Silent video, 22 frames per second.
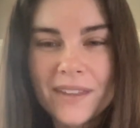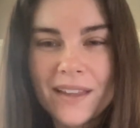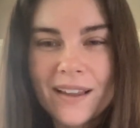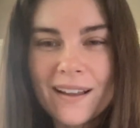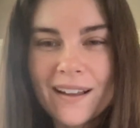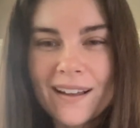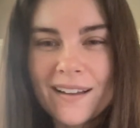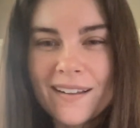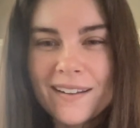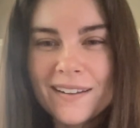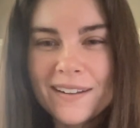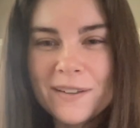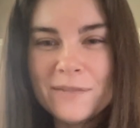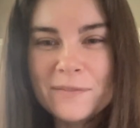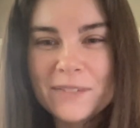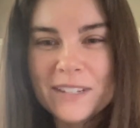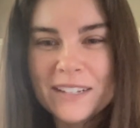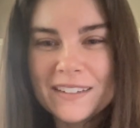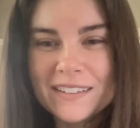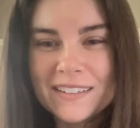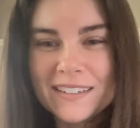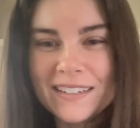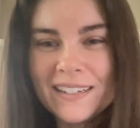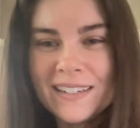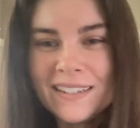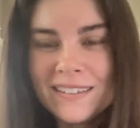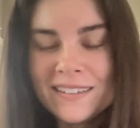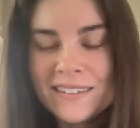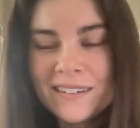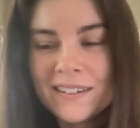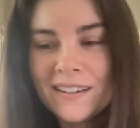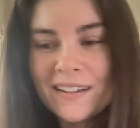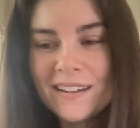Hi, I'm Lily.
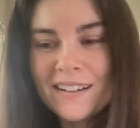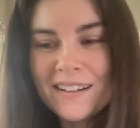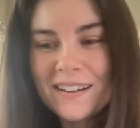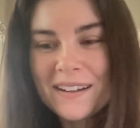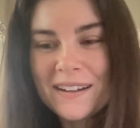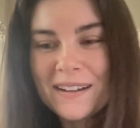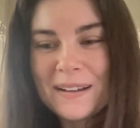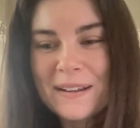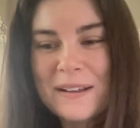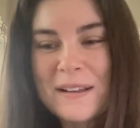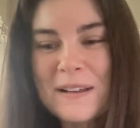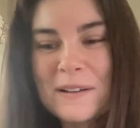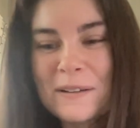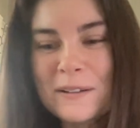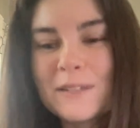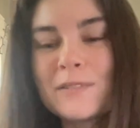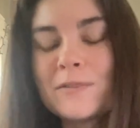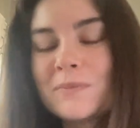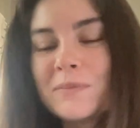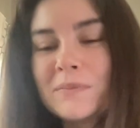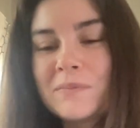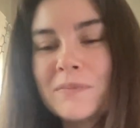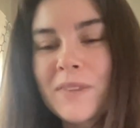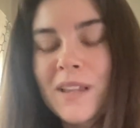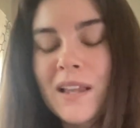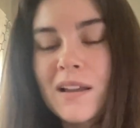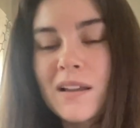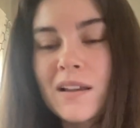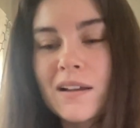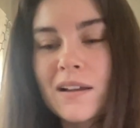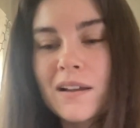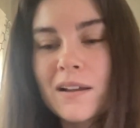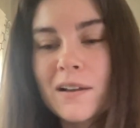I'm
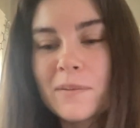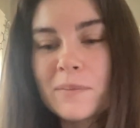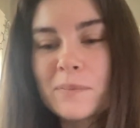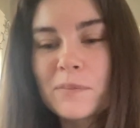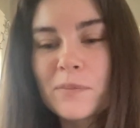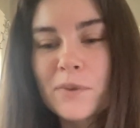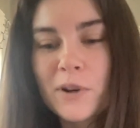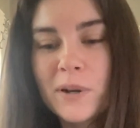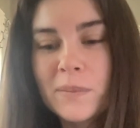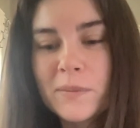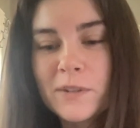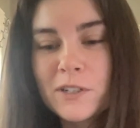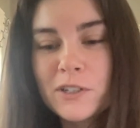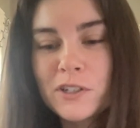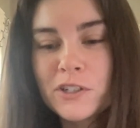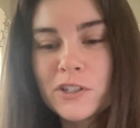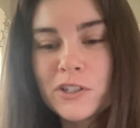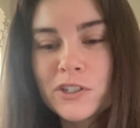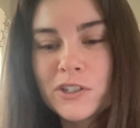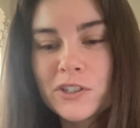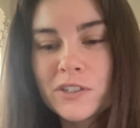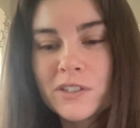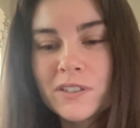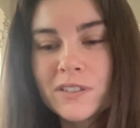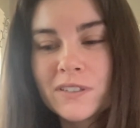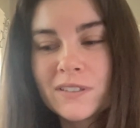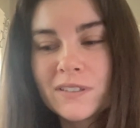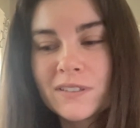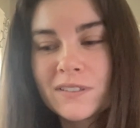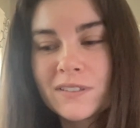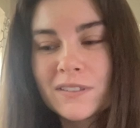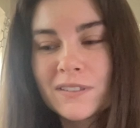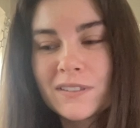pretty much
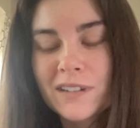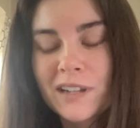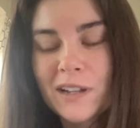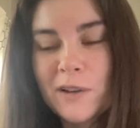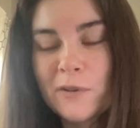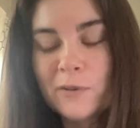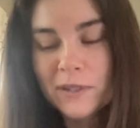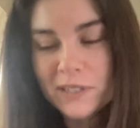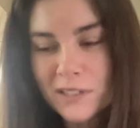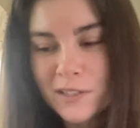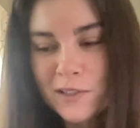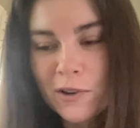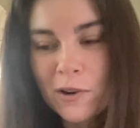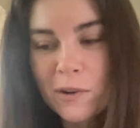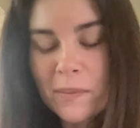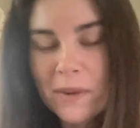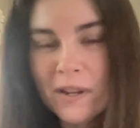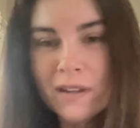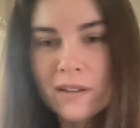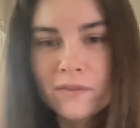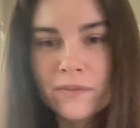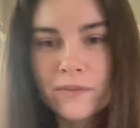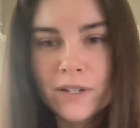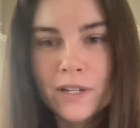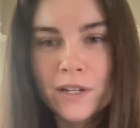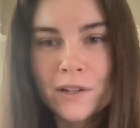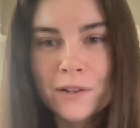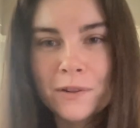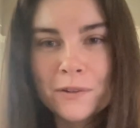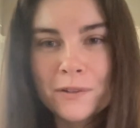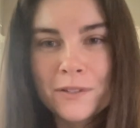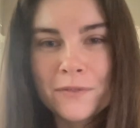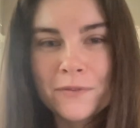going to start making
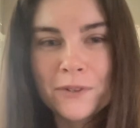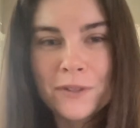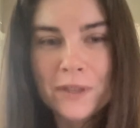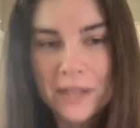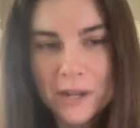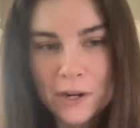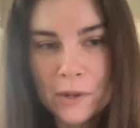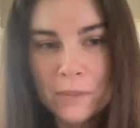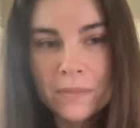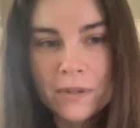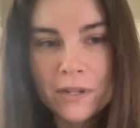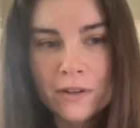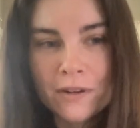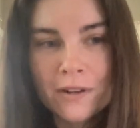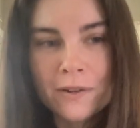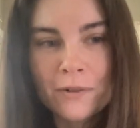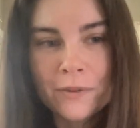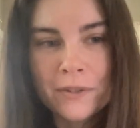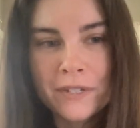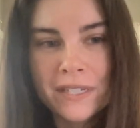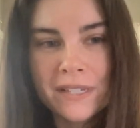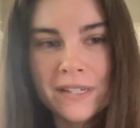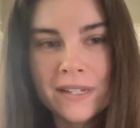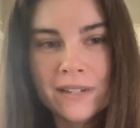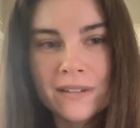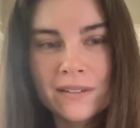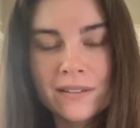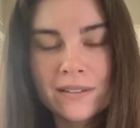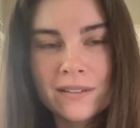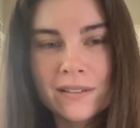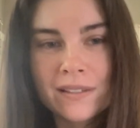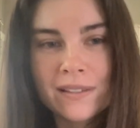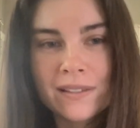videos for therapeutic
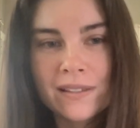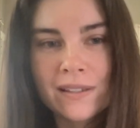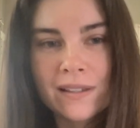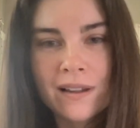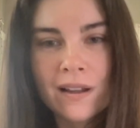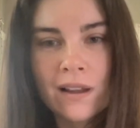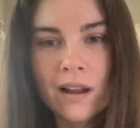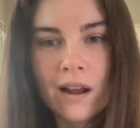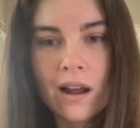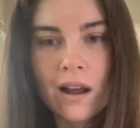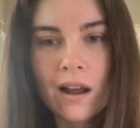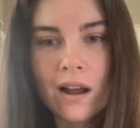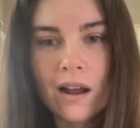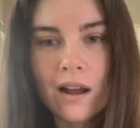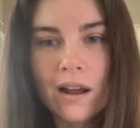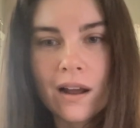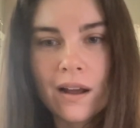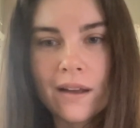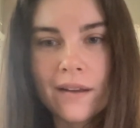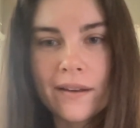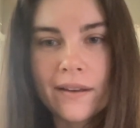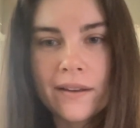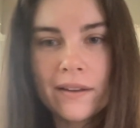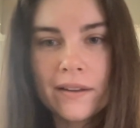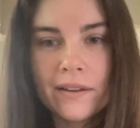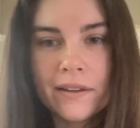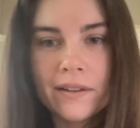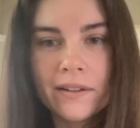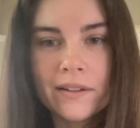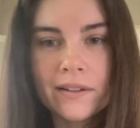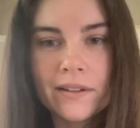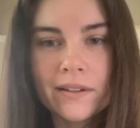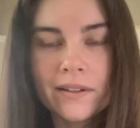reasons.
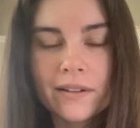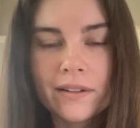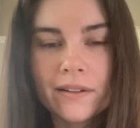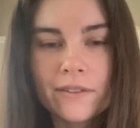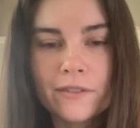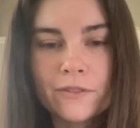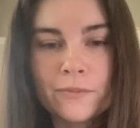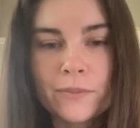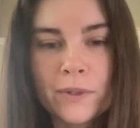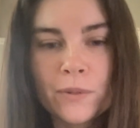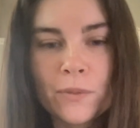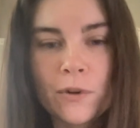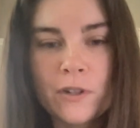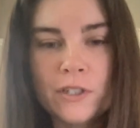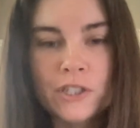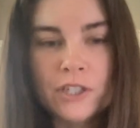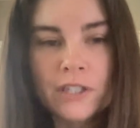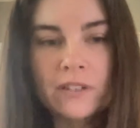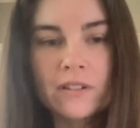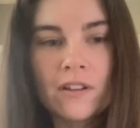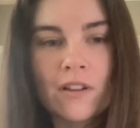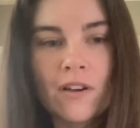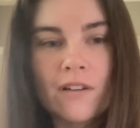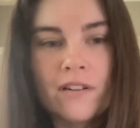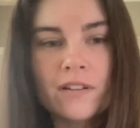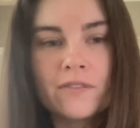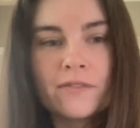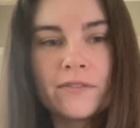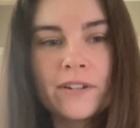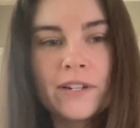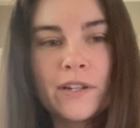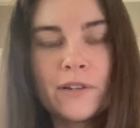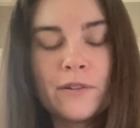I have been watching a lot
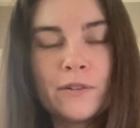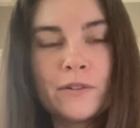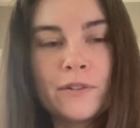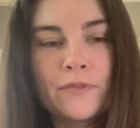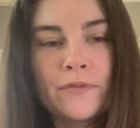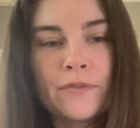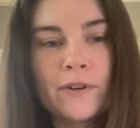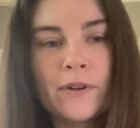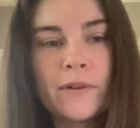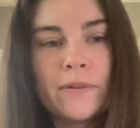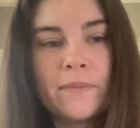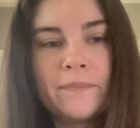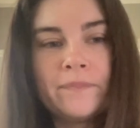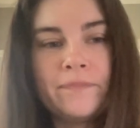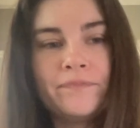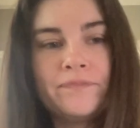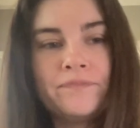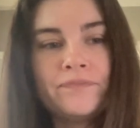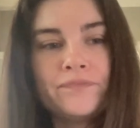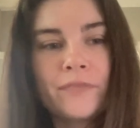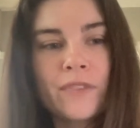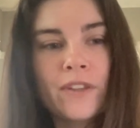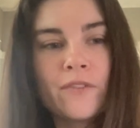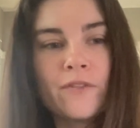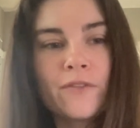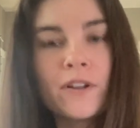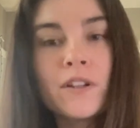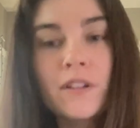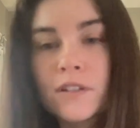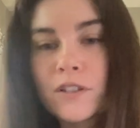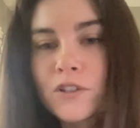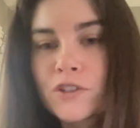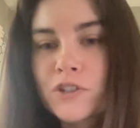of videos from
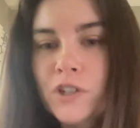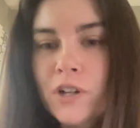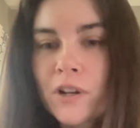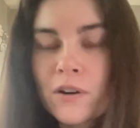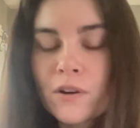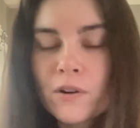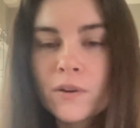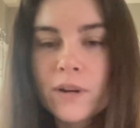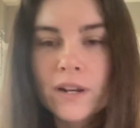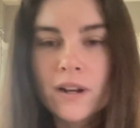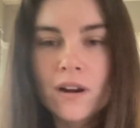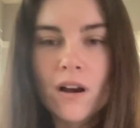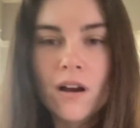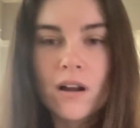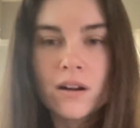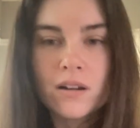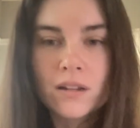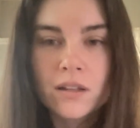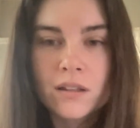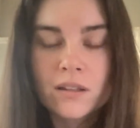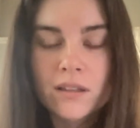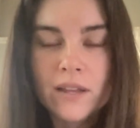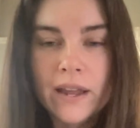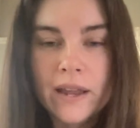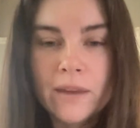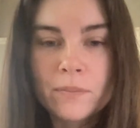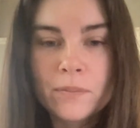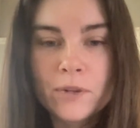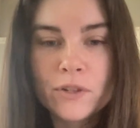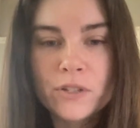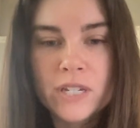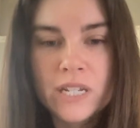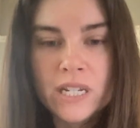Footless Joe and Annika the
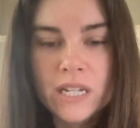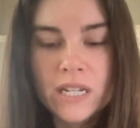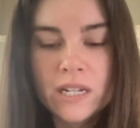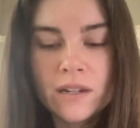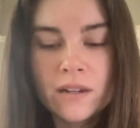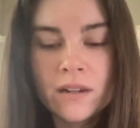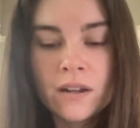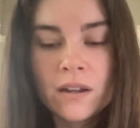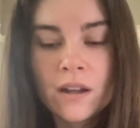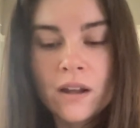amputee.